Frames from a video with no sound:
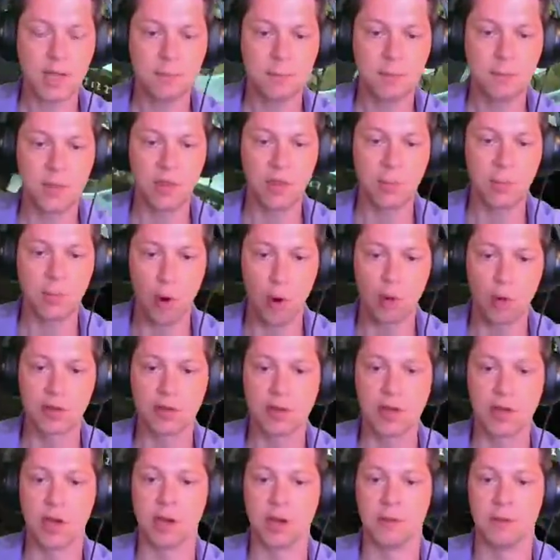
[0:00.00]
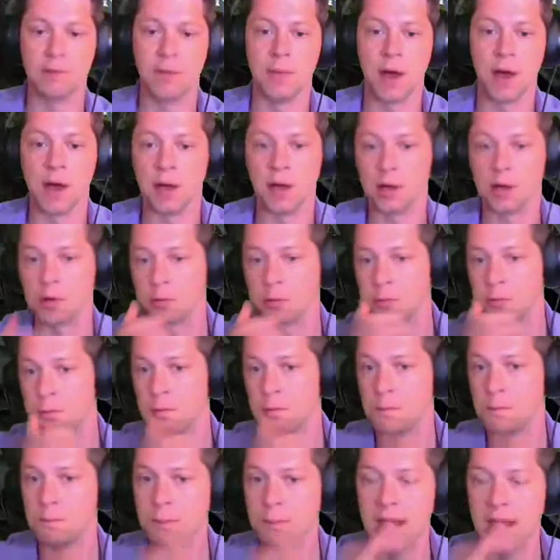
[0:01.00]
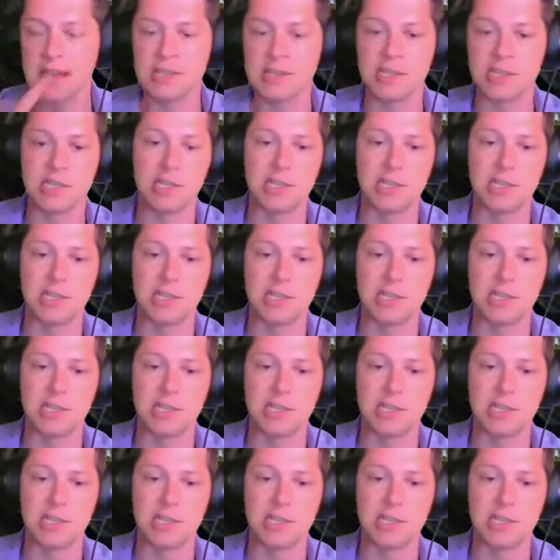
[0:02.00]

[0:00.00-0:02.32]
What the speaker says: But they're both good. Mason